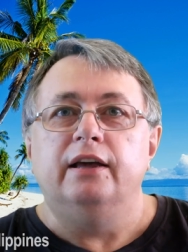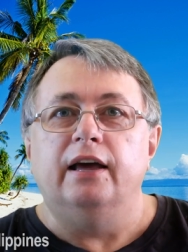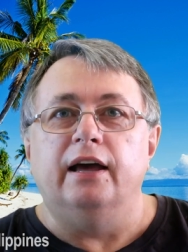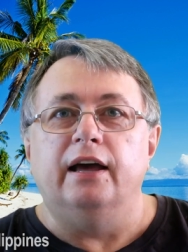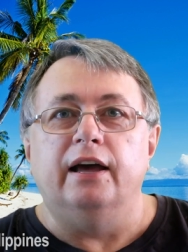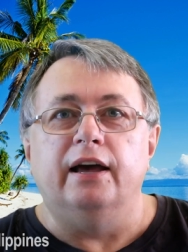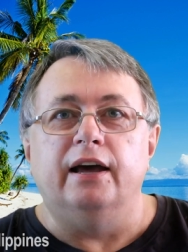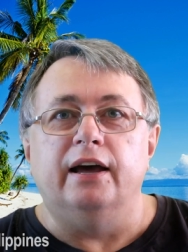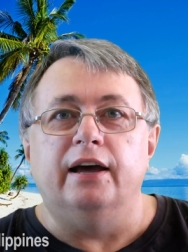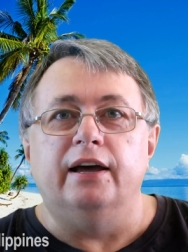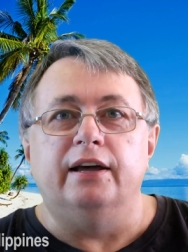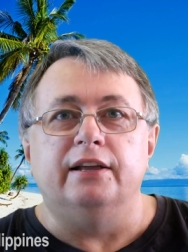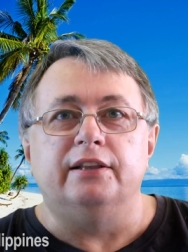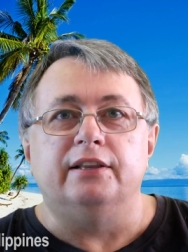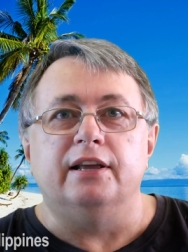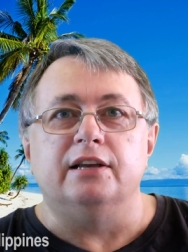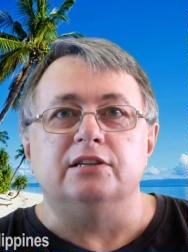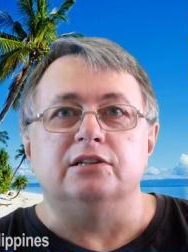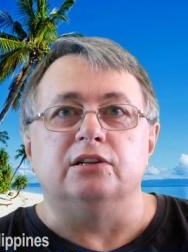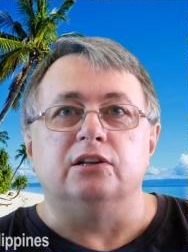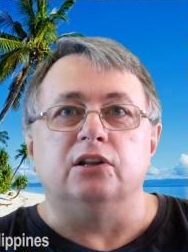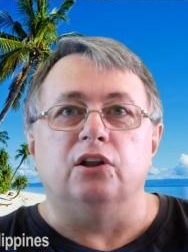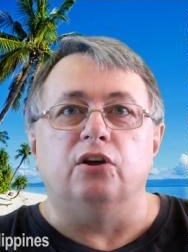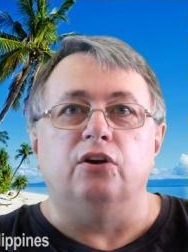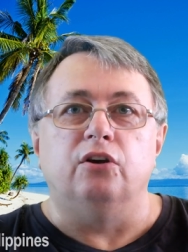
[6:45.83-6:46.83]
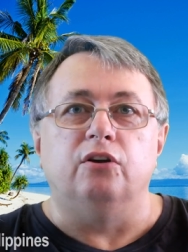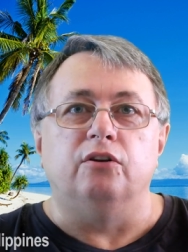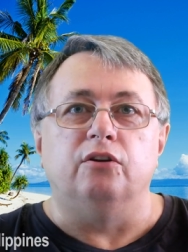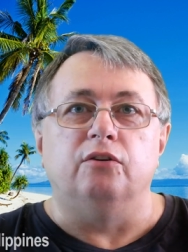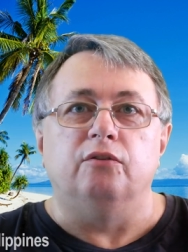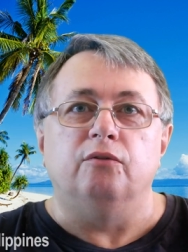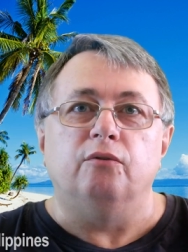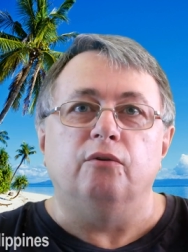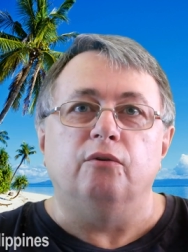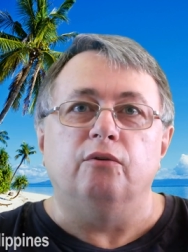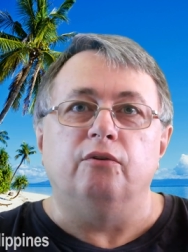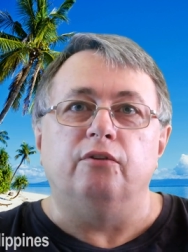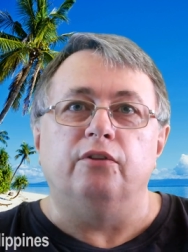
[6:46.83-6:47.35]
It doesn't
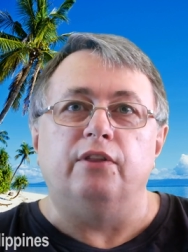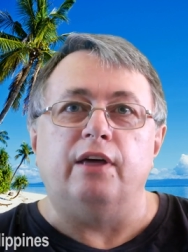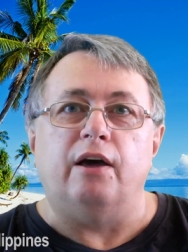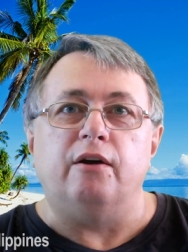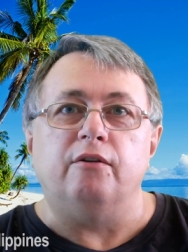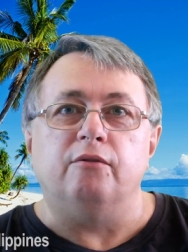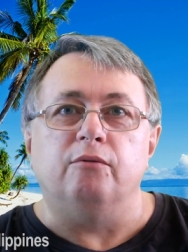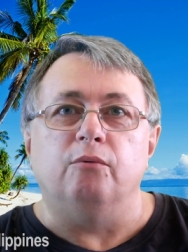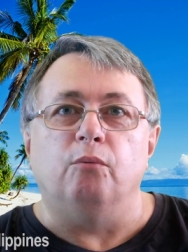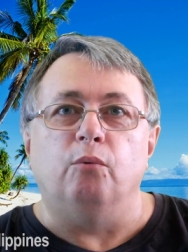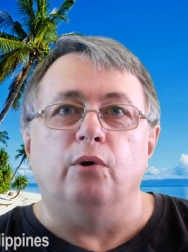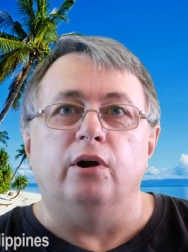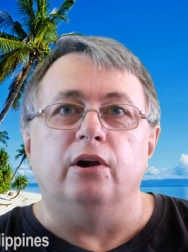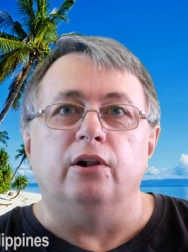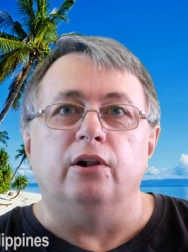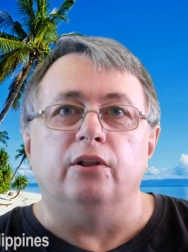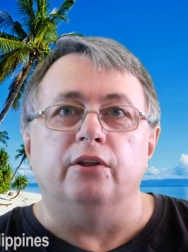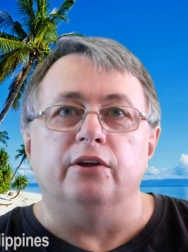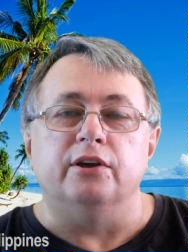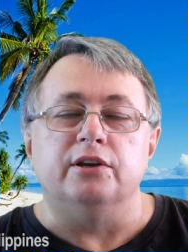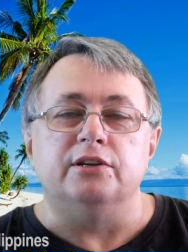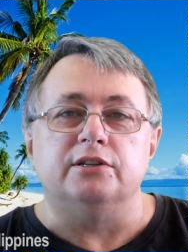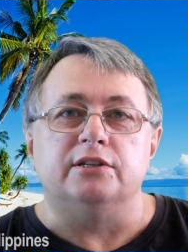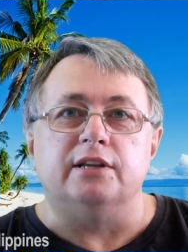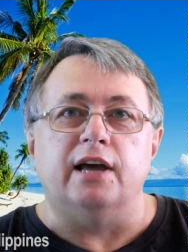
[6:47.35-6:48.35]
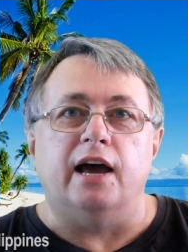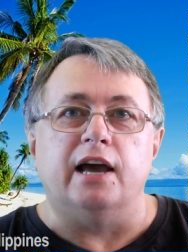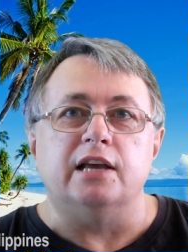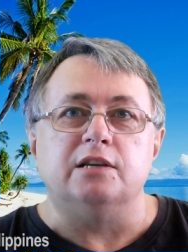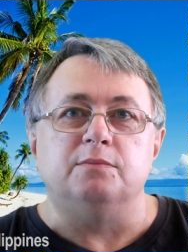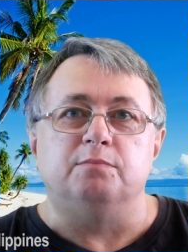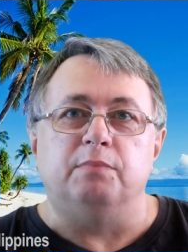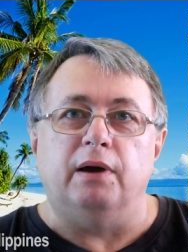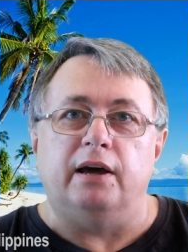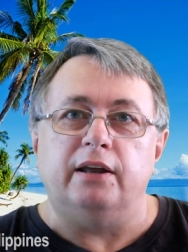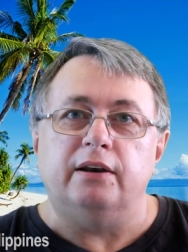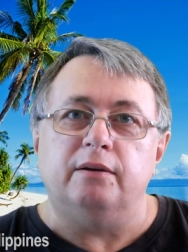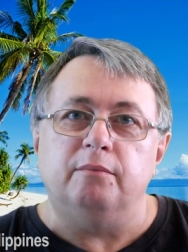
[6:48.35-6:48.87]
learn that well these
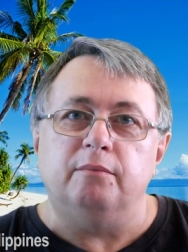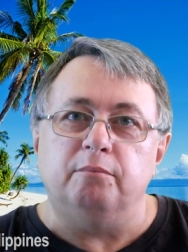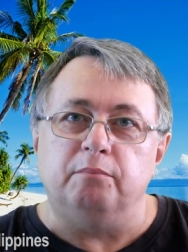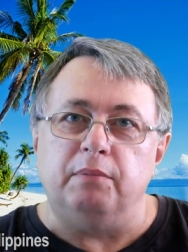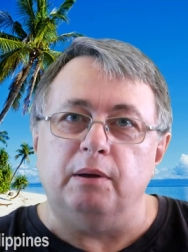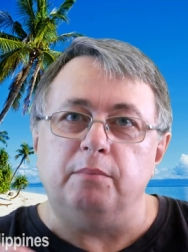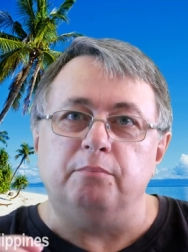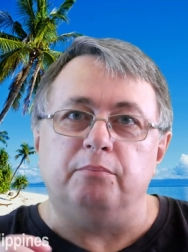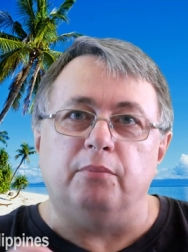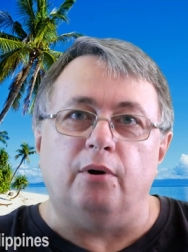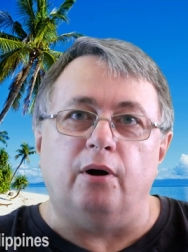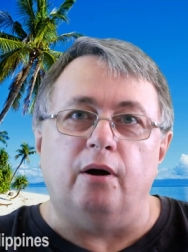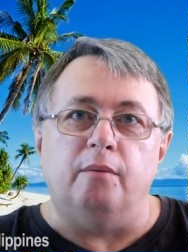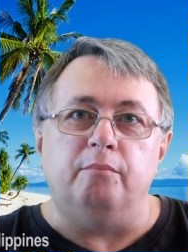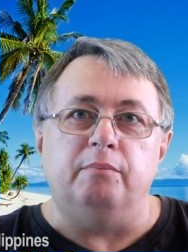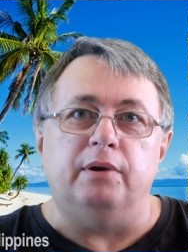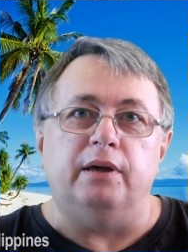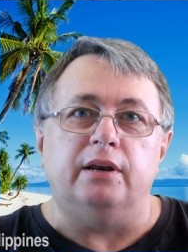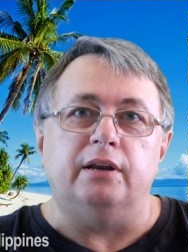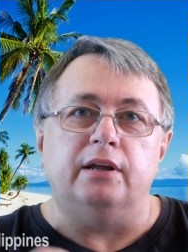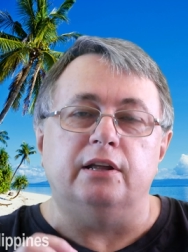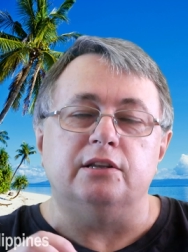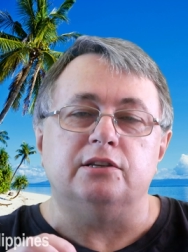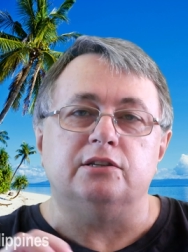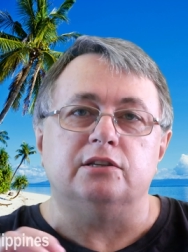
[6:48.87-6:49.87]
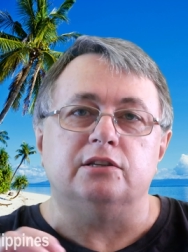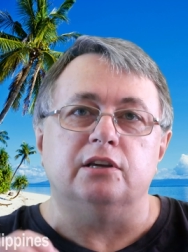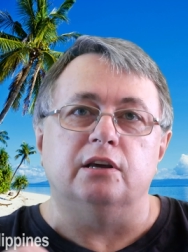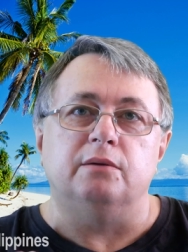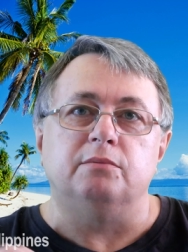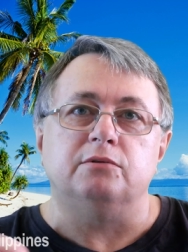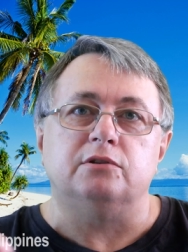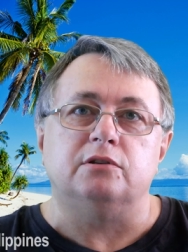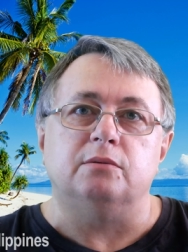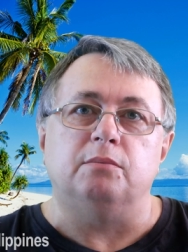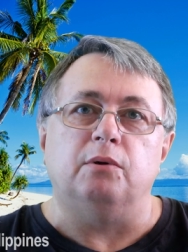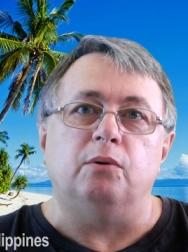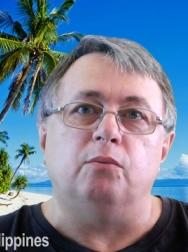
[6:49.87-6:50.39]
days, but bit by bit, it
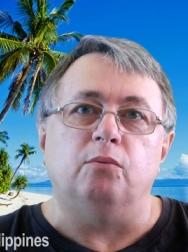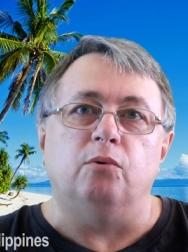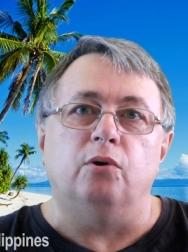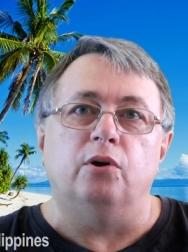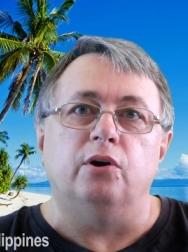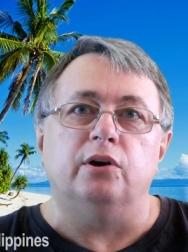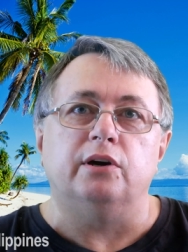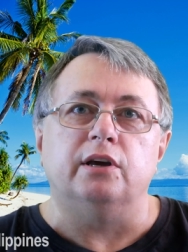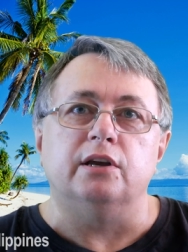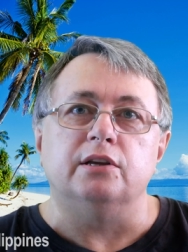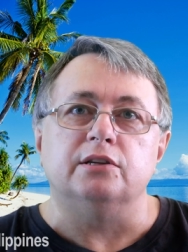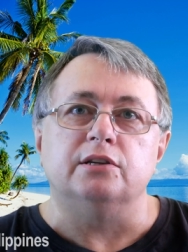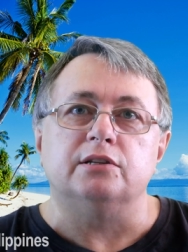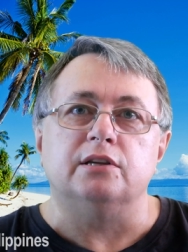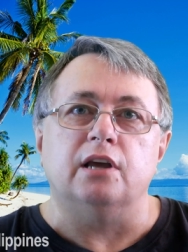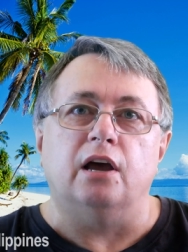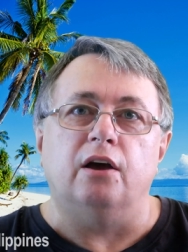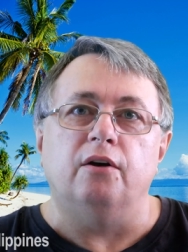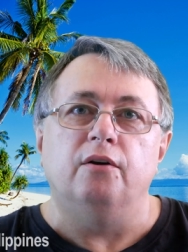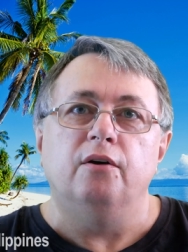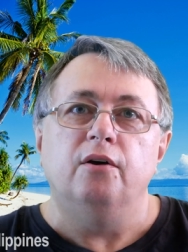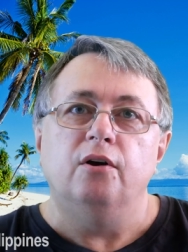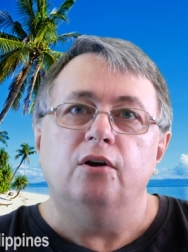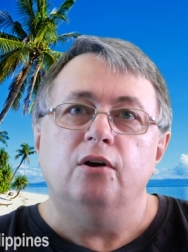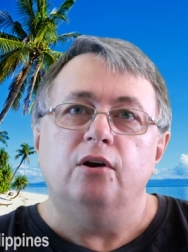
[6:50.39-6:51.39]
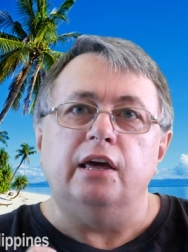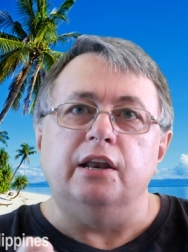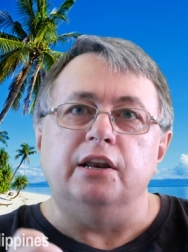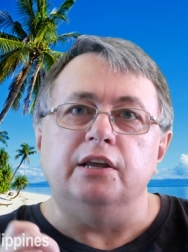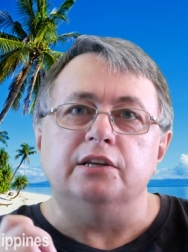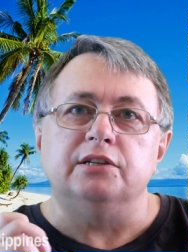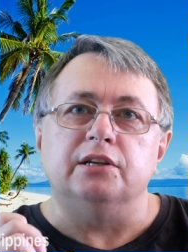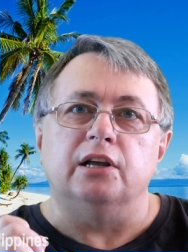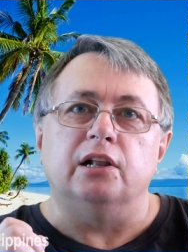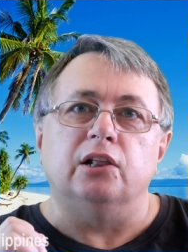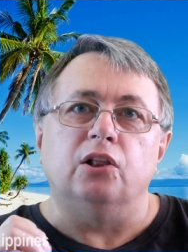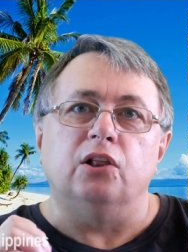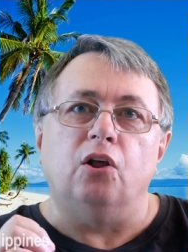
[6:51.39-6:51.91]
seems to be working. So it
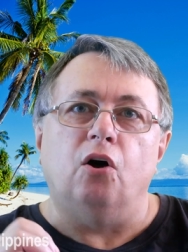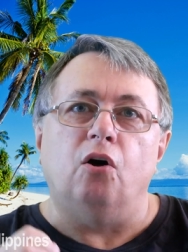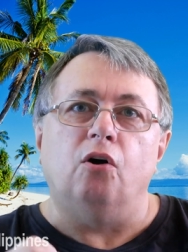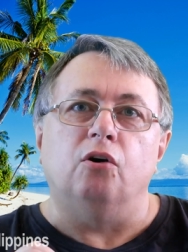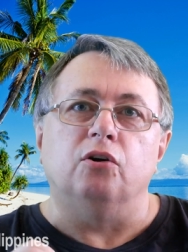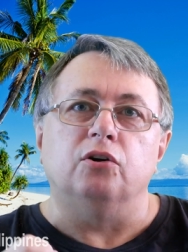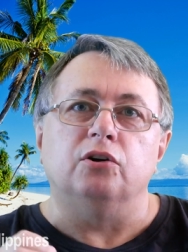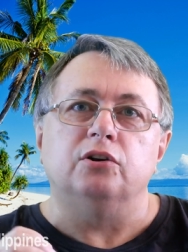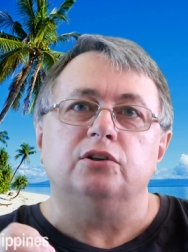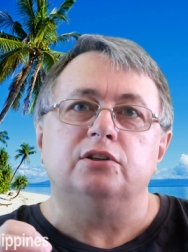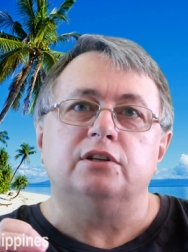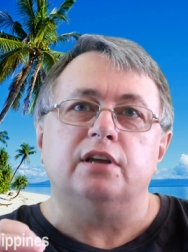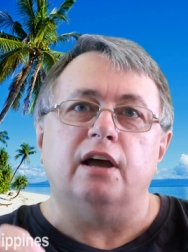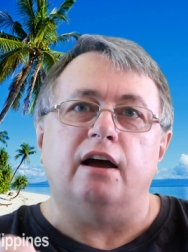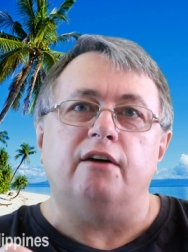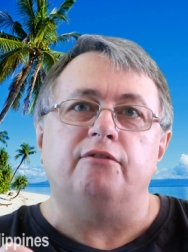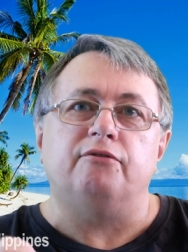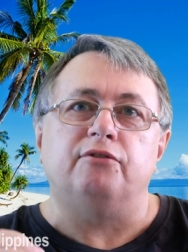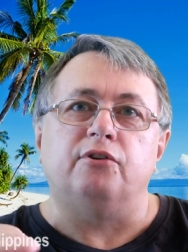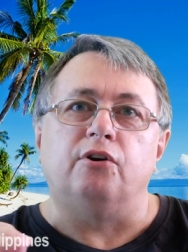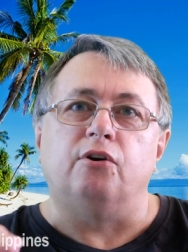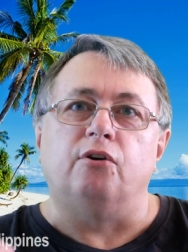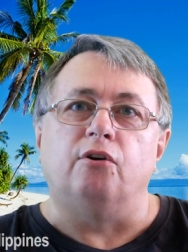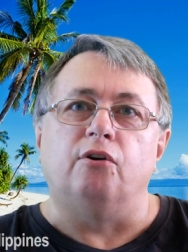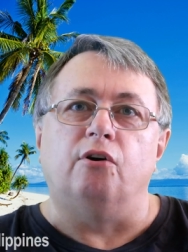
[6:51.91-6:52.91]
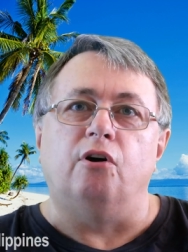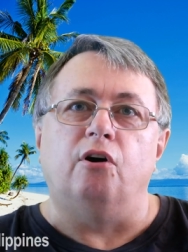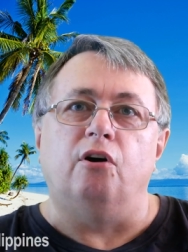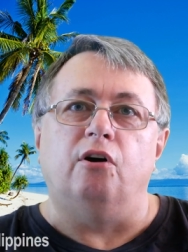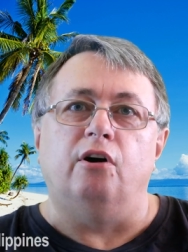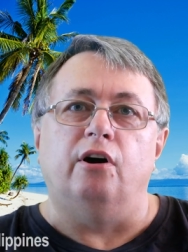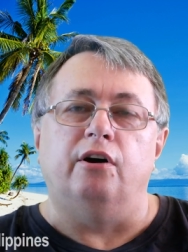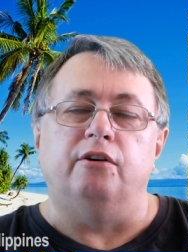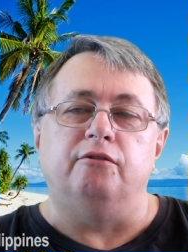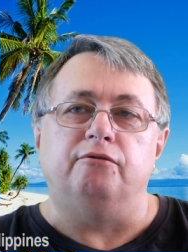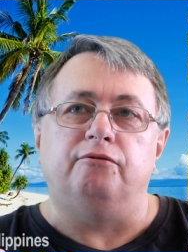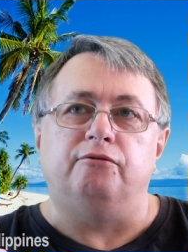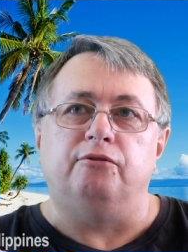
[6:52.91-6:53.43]
is a long, tough
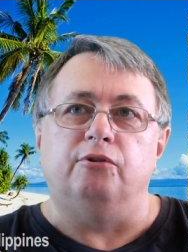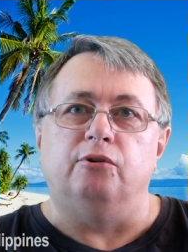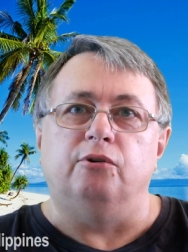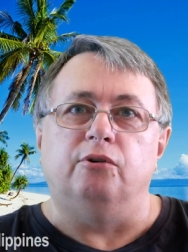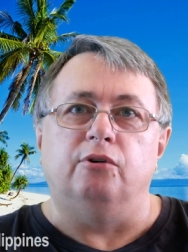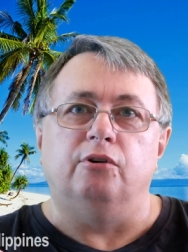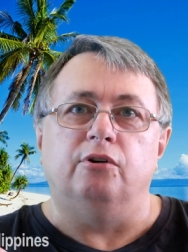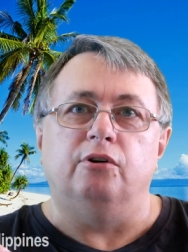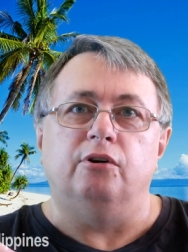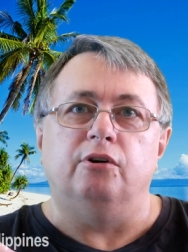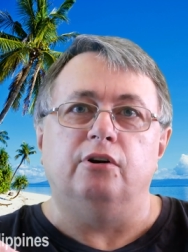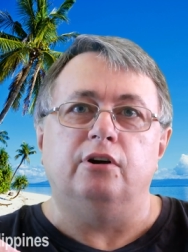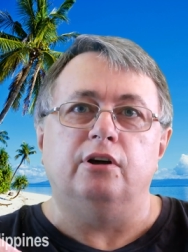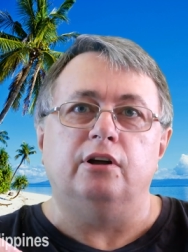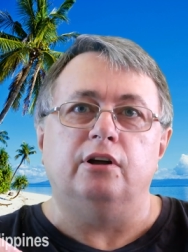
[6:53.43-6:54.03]
grind for